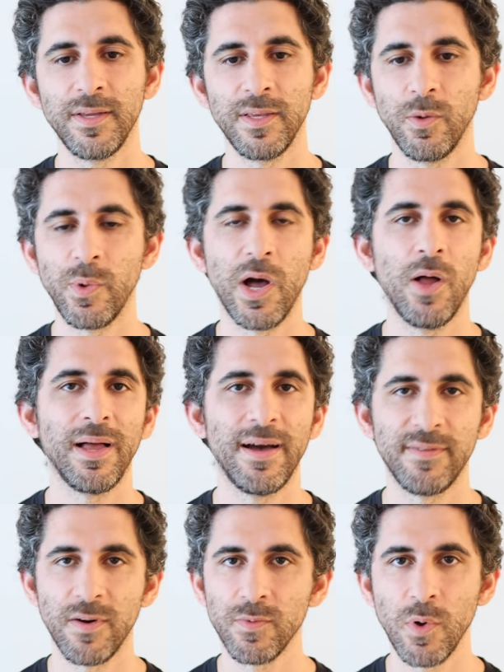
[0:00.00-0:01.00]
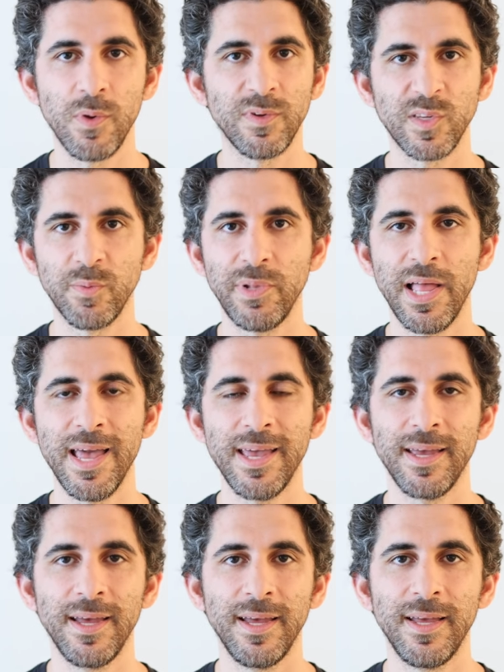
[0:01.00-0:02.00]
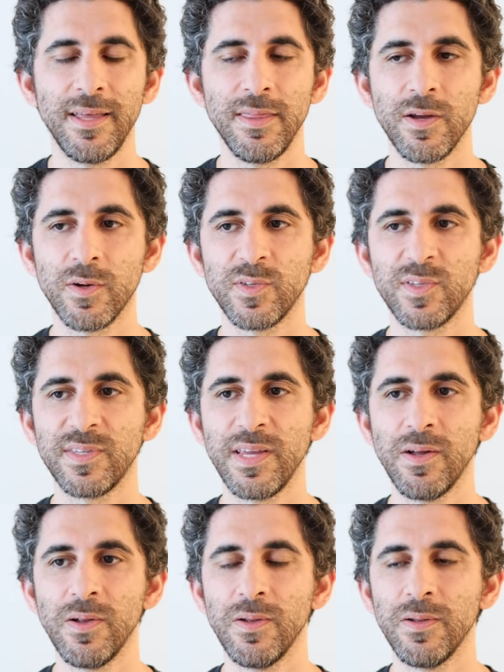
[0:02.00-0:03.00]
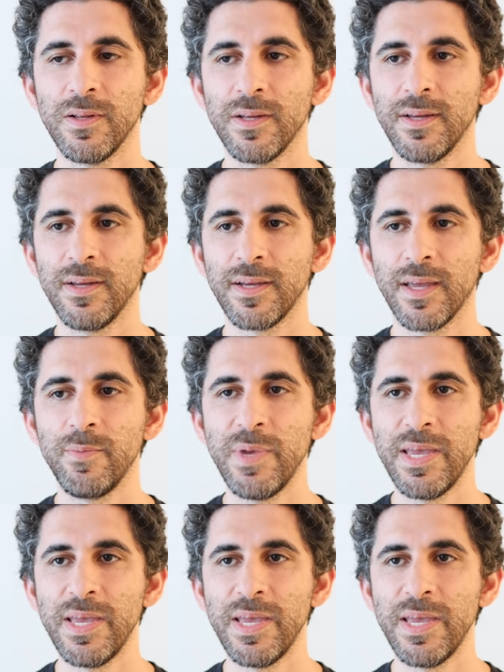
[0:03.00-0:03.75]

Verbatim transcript: you know we all have our roles to play, there's still can